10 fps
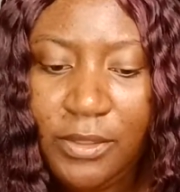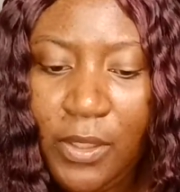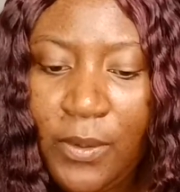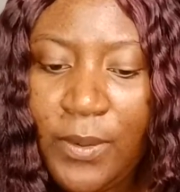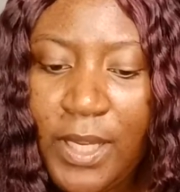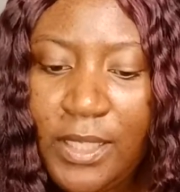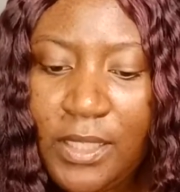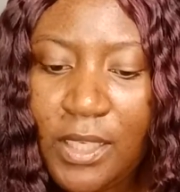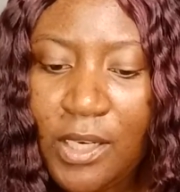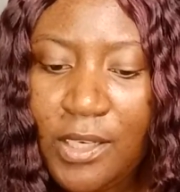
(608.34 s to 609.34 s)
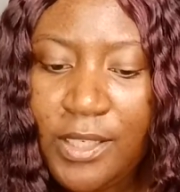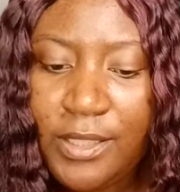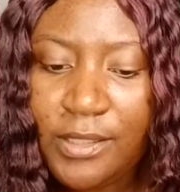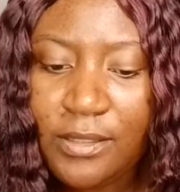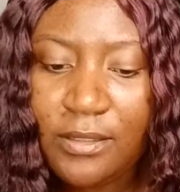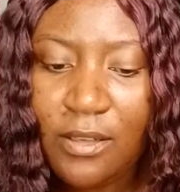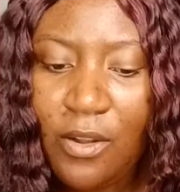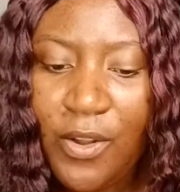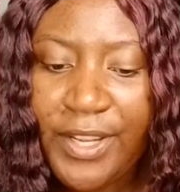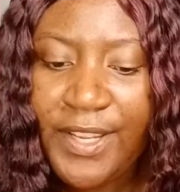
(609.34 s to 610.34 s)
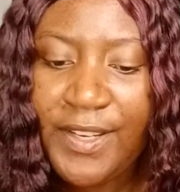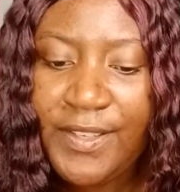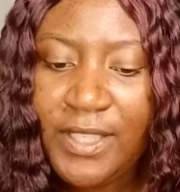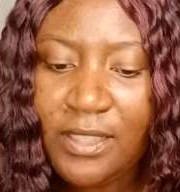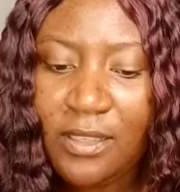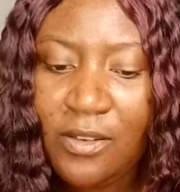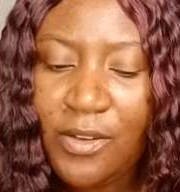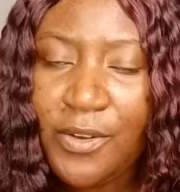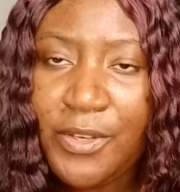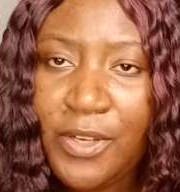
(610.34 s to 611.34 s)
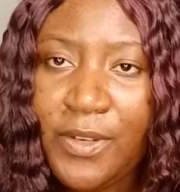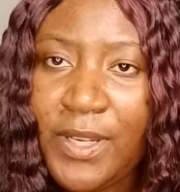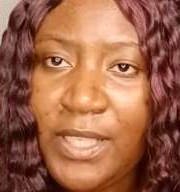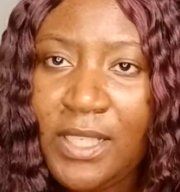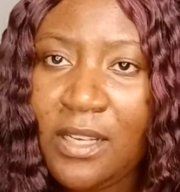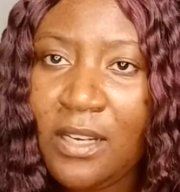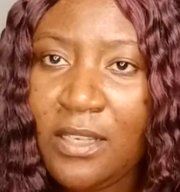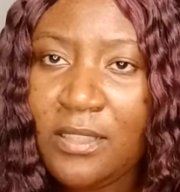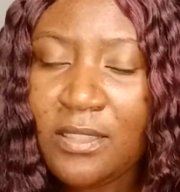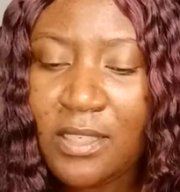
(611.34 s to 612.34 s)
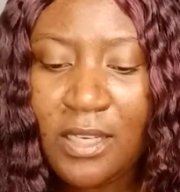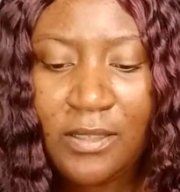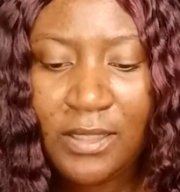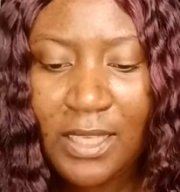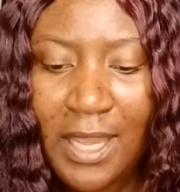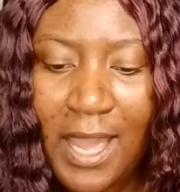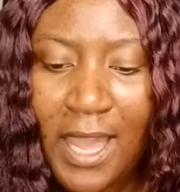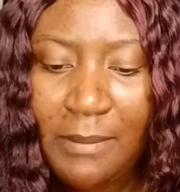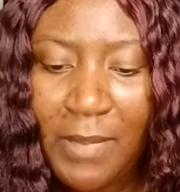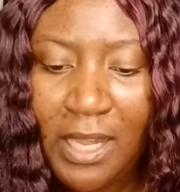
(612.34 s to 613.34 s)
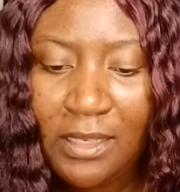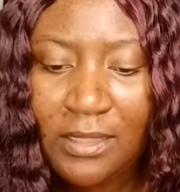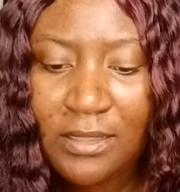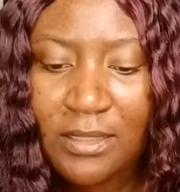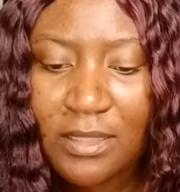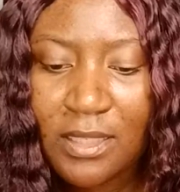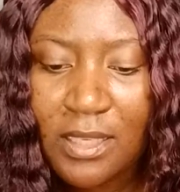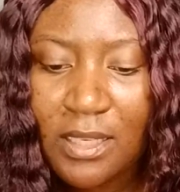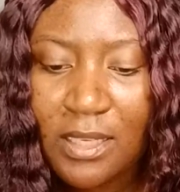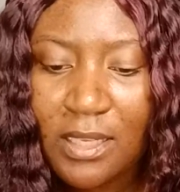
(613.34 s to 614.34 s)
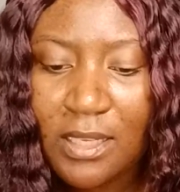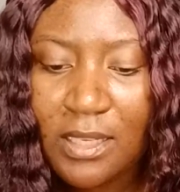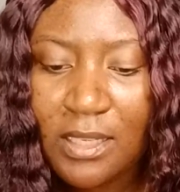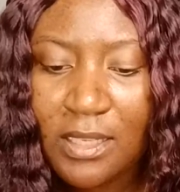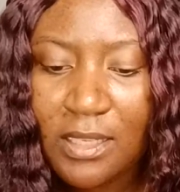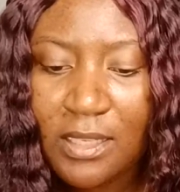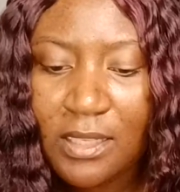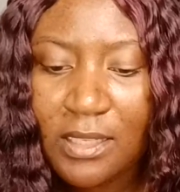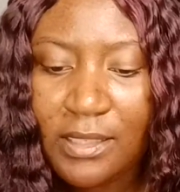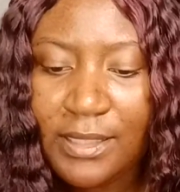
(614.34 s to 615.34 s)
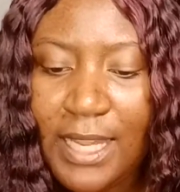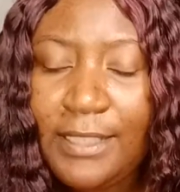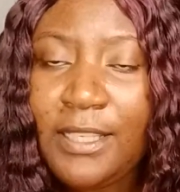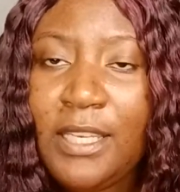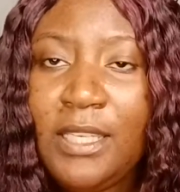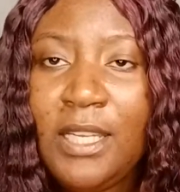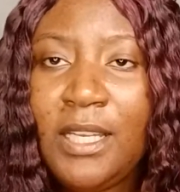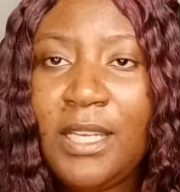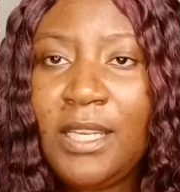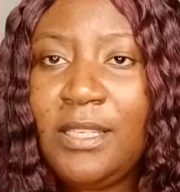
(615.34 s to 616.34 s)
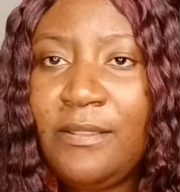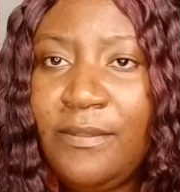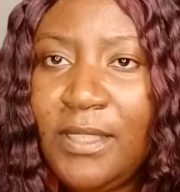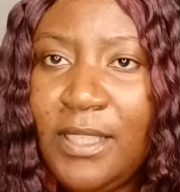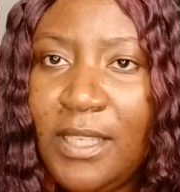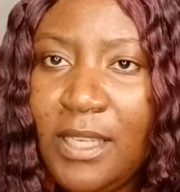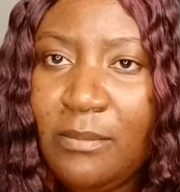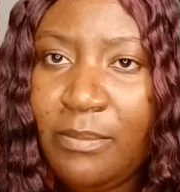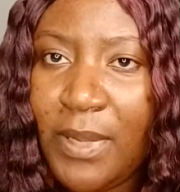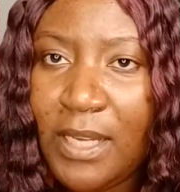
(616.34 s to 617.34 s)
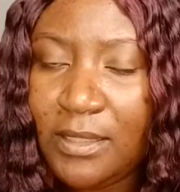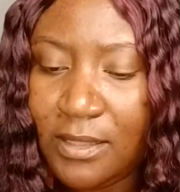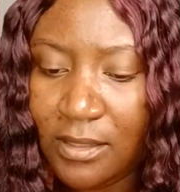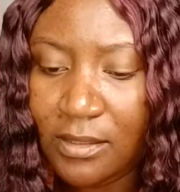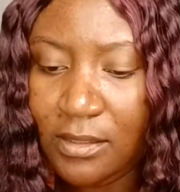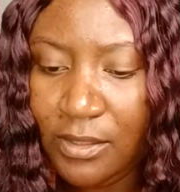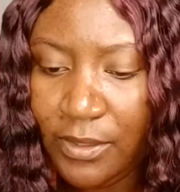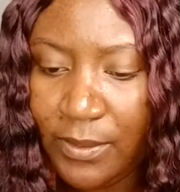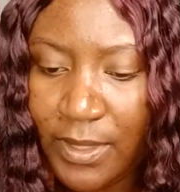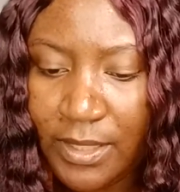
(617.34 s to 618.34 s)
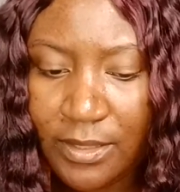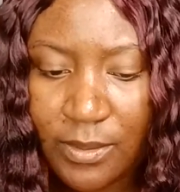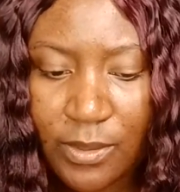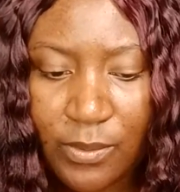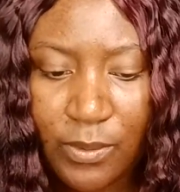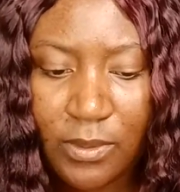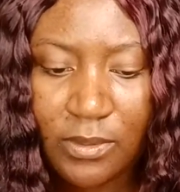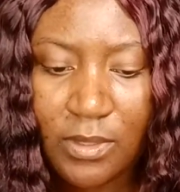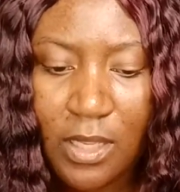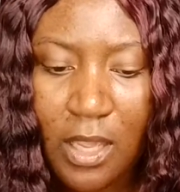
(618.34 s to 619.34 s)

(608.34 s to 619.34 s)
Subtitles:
your credit card or your credit card is carrying a high balance, that can negatively impact your credit score.